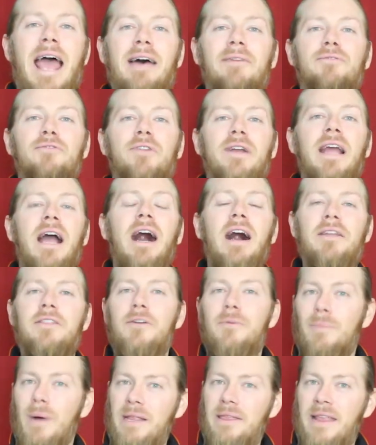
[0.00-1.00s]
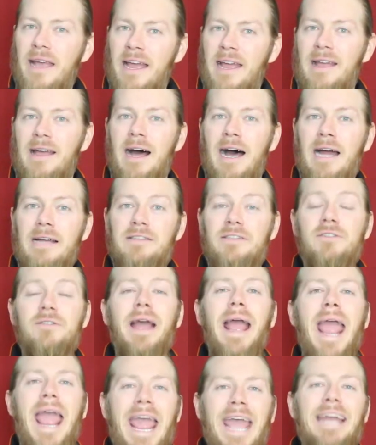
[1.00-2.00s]
every other Monday, I do
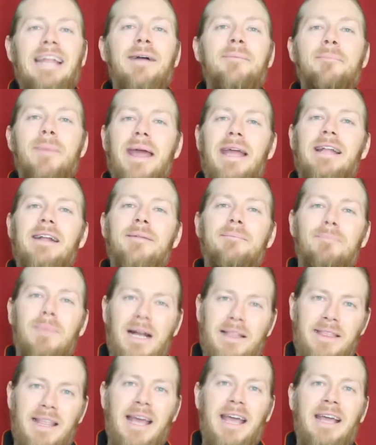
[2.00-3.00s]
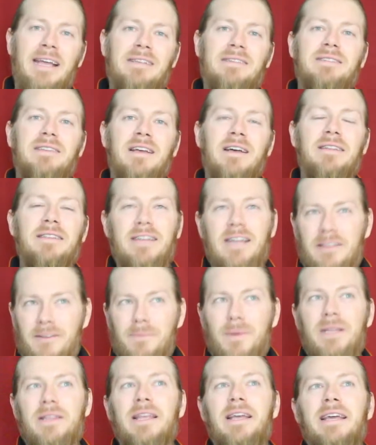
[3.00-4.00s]
animated Mondays. The
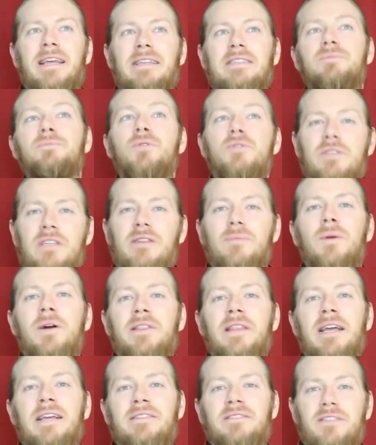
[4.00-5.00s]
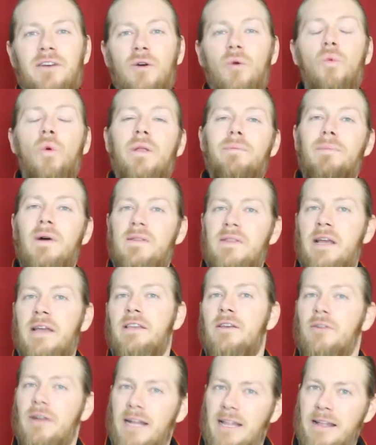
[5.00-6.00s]
other Monday is Music Monday, so one
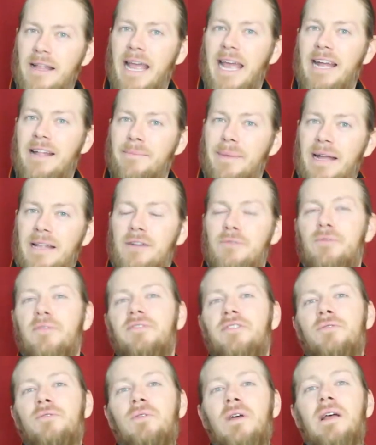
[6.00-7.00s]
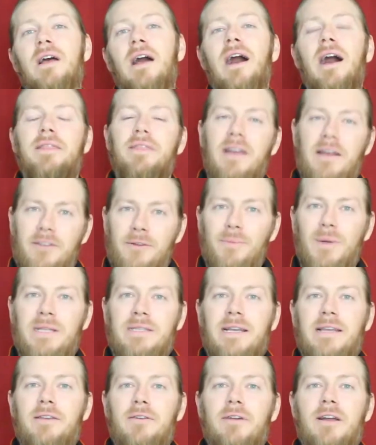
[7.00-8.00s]
Monday you'll get an animated review, another
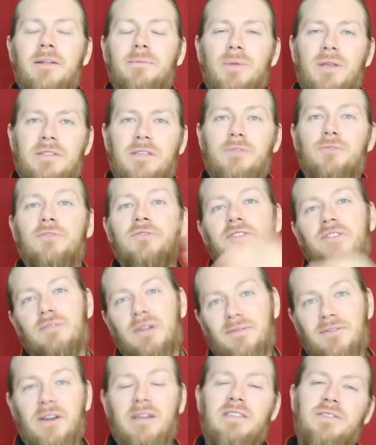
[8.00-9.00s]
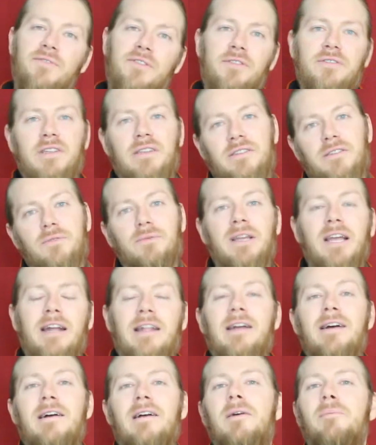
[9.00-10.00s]
Monday you'll get a music review, and vice versa. So we kind of